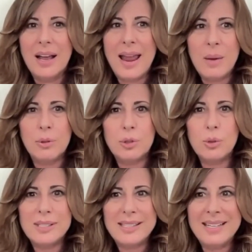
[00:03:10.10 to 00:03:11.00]
able
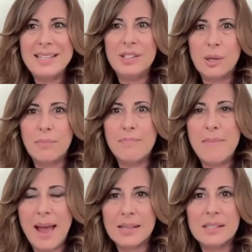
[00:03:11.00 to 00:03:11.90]
to see some
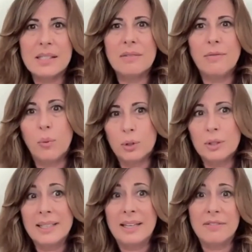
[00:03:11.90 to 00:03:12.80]
massive
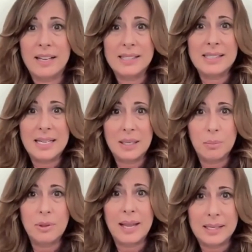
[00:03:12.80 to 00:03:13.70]
worldly events taking
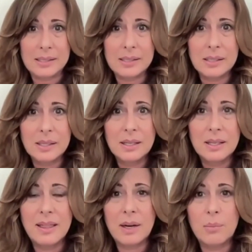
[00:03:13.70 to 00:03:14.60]
place
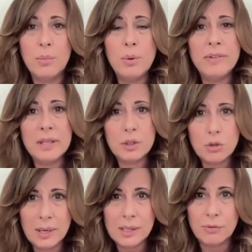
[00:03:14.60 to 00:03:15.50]
that are moving this
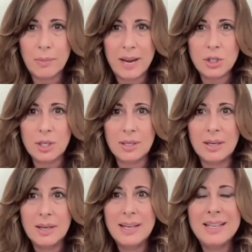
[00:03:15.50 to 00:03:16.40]
transformation
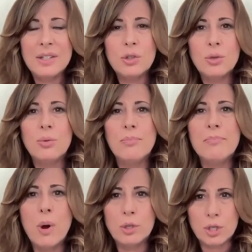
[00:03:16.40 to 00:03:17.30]
into
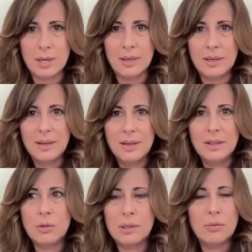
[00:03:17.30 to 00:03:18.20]
motion.
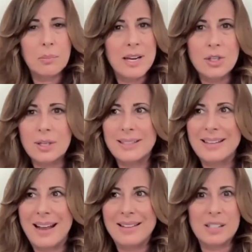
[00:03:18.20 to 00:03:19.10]
The transformation
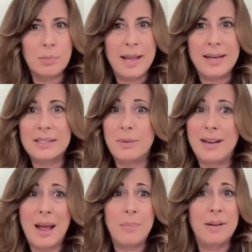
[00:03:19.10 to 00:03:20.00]
on this planet has been
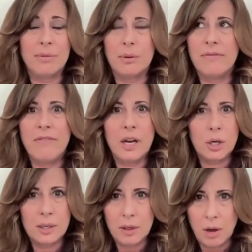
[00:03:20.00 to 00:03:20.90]
happening for a
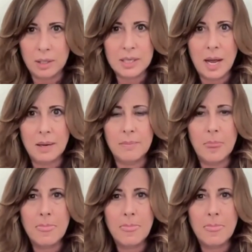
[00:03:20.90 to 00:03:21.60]
very long time.